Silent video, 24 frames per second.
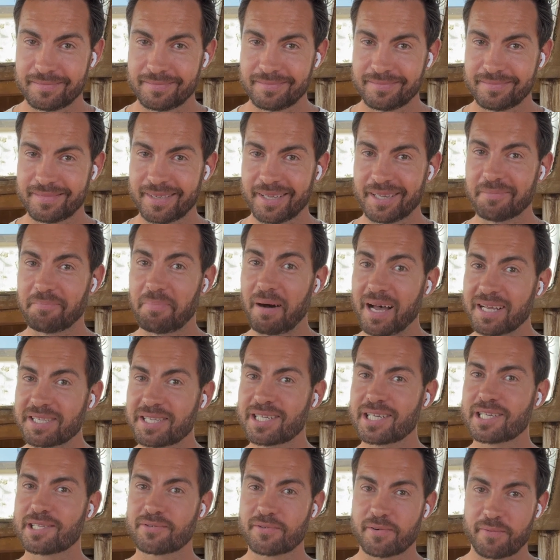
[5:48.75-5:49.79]
the
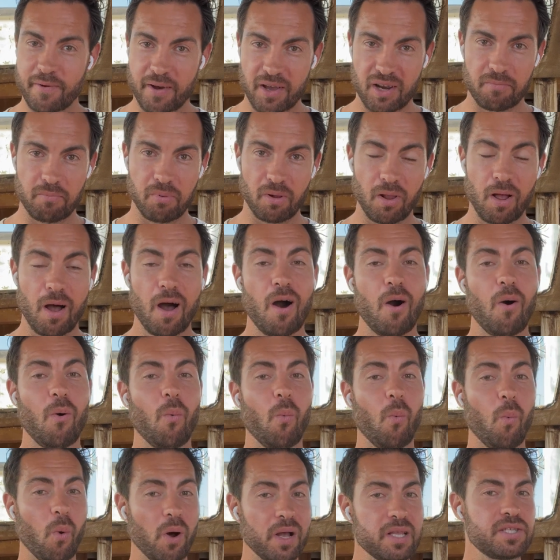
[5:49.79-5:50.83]
deposit is refundable
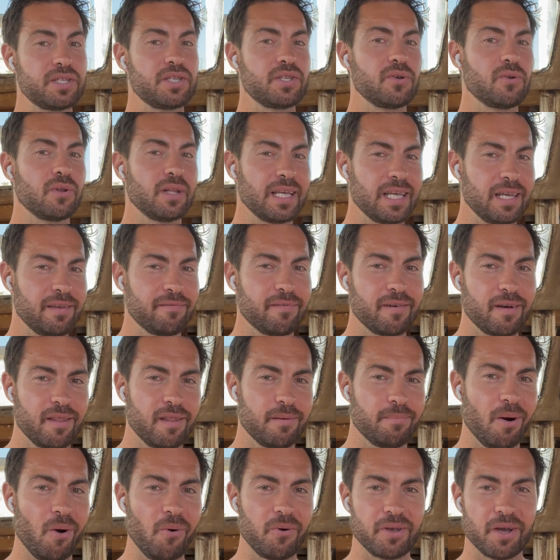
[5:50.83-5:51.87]
once you leave the
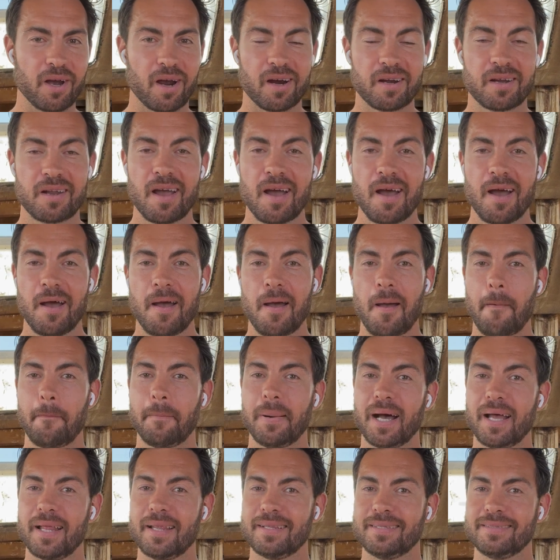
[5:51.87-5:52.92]
boatyard,
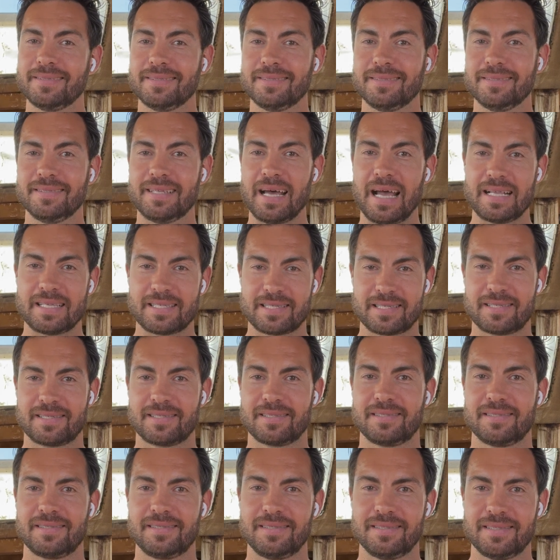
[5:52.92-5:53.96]
but
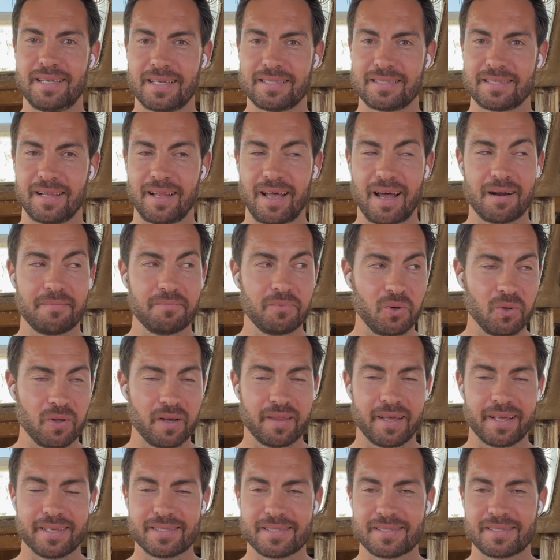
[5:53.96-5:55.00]
that's a lot of moolah.
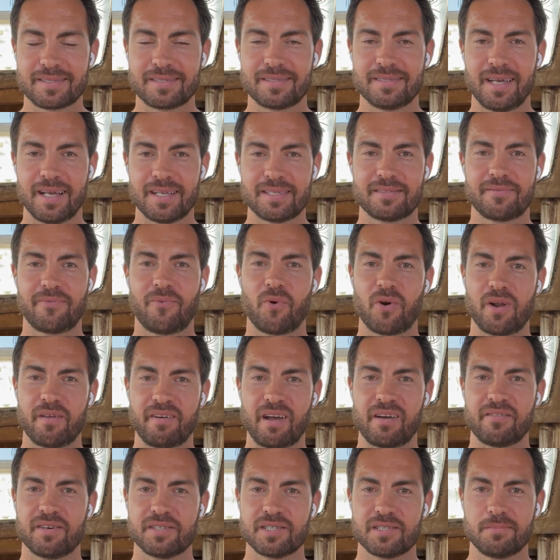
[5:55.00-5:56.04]
That's
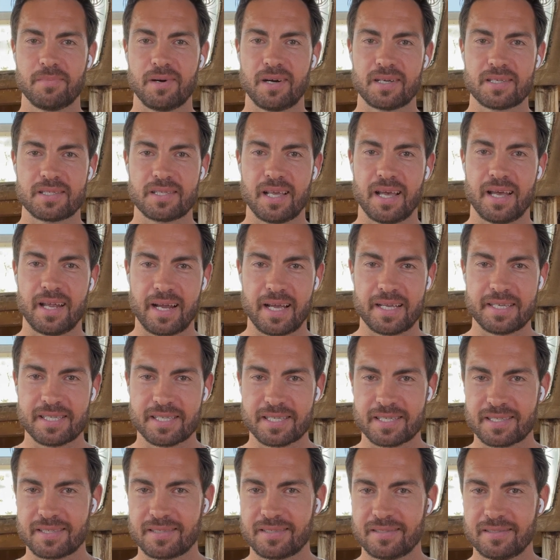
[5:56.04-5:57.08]
$4,500 that I
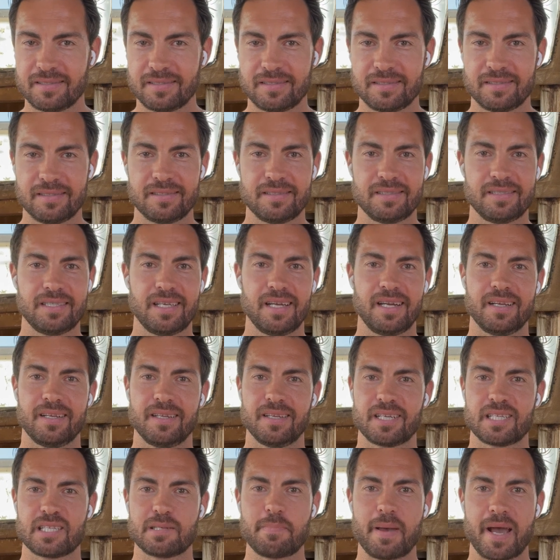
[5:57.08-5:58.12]
just didn't
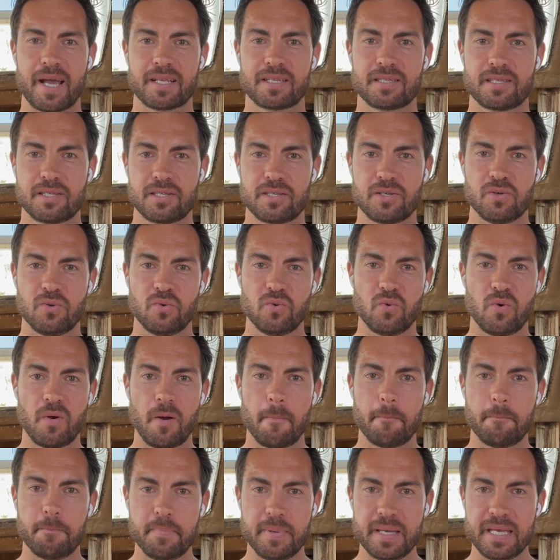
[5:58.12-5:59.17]
expect to
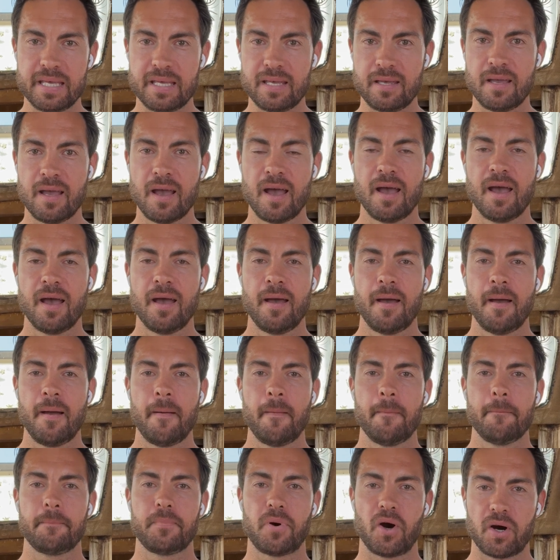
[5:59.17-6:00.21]
be
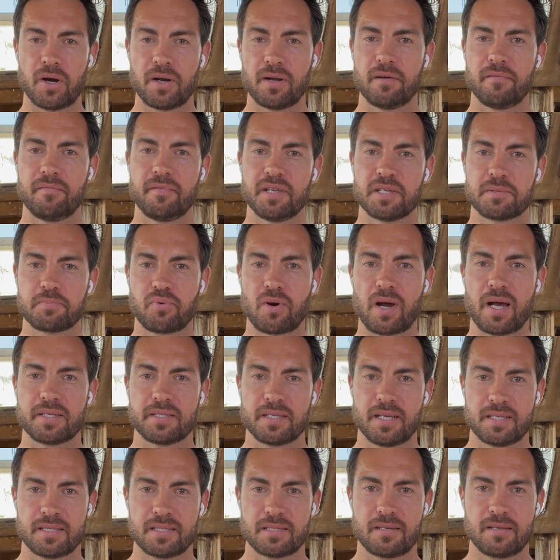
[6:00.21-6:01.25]
part of this
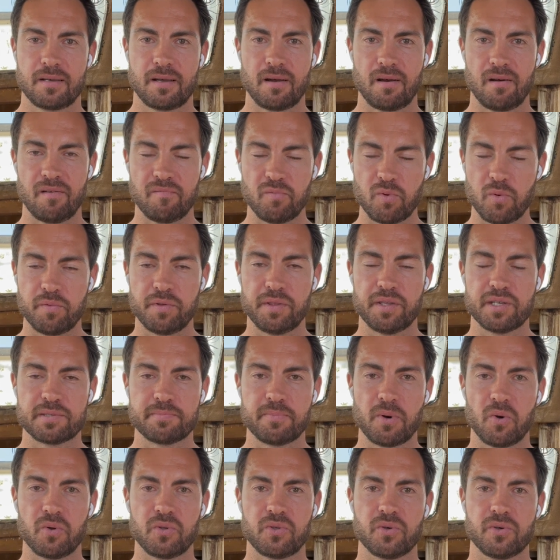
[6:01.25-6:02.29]
process of moving this
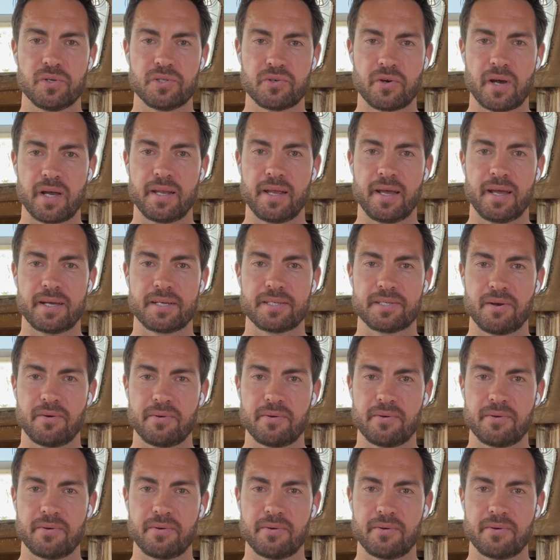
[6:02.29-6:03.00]
boat to a dry dock. So